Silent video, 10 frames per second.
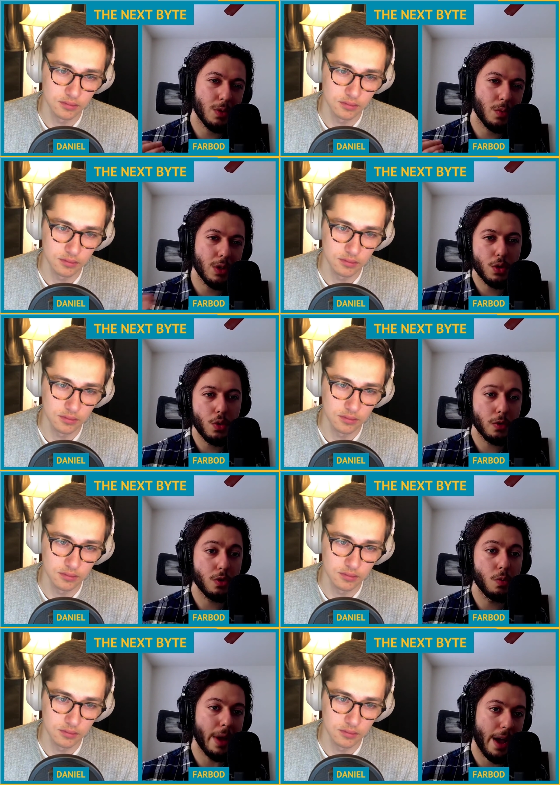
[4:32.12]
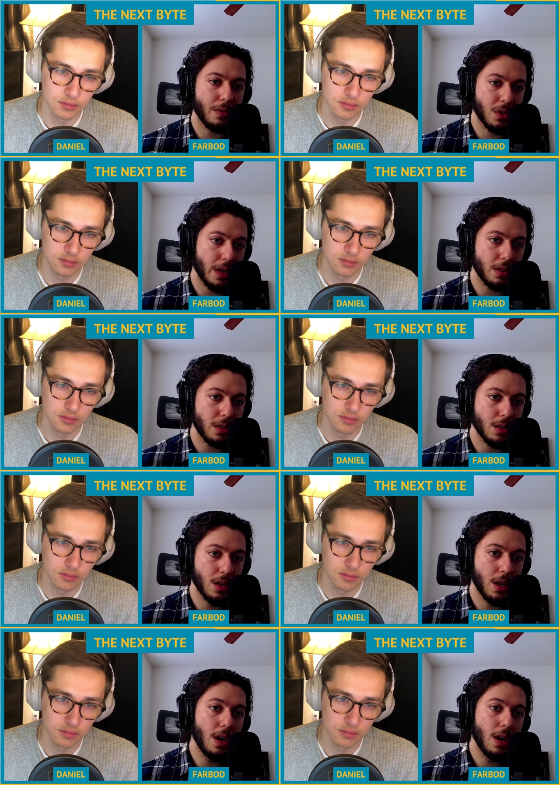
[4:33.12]
Speaker 1: between 2 to 2.5 cents.
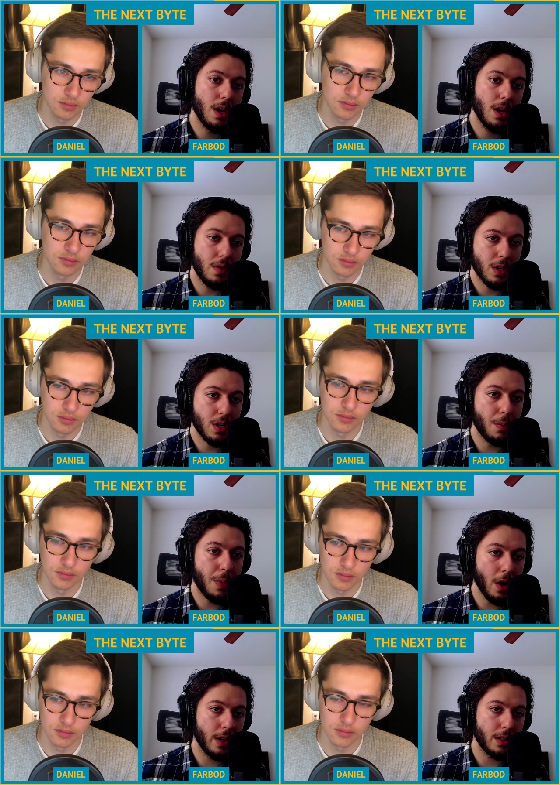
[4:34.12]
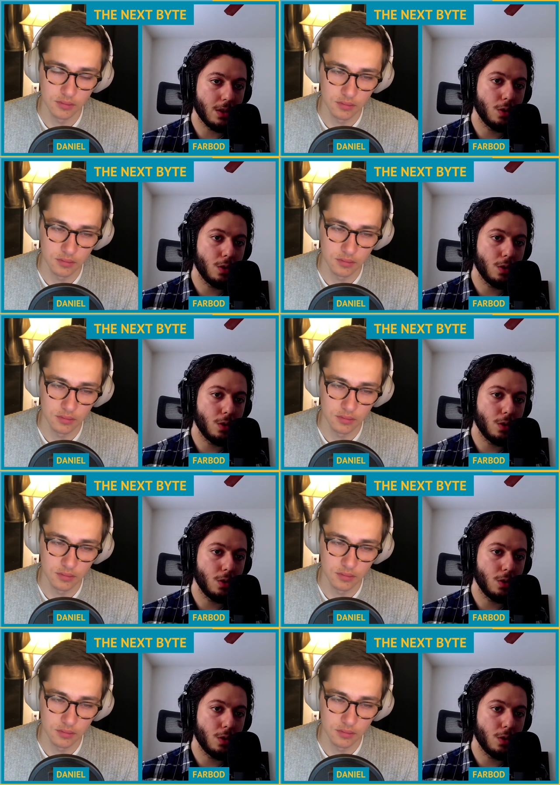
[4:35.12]
If you compare it